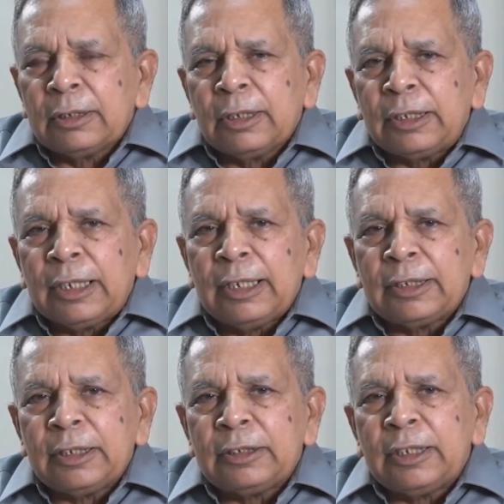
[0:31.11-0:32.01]
The
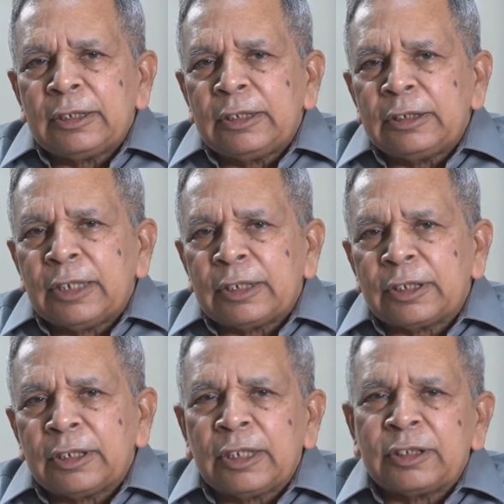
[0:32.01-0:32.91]
reality is that this
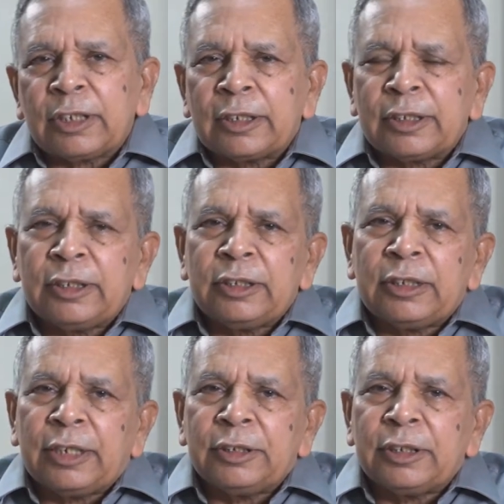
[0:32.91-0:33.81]
estate has started in
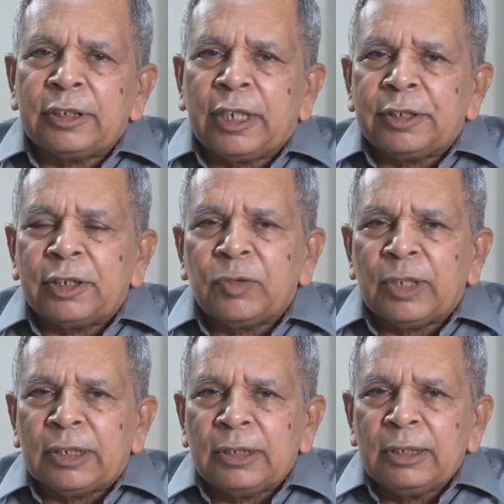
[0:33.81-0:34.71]

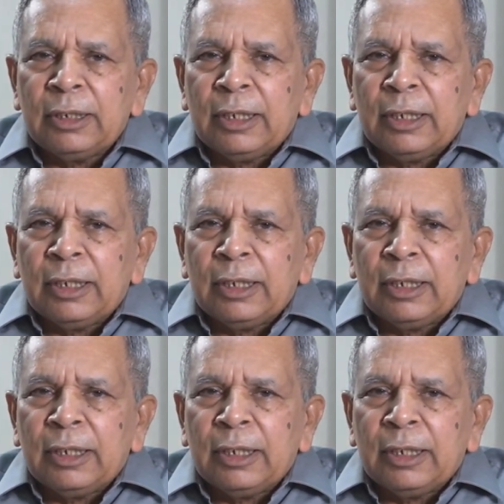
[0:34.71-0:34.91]
1991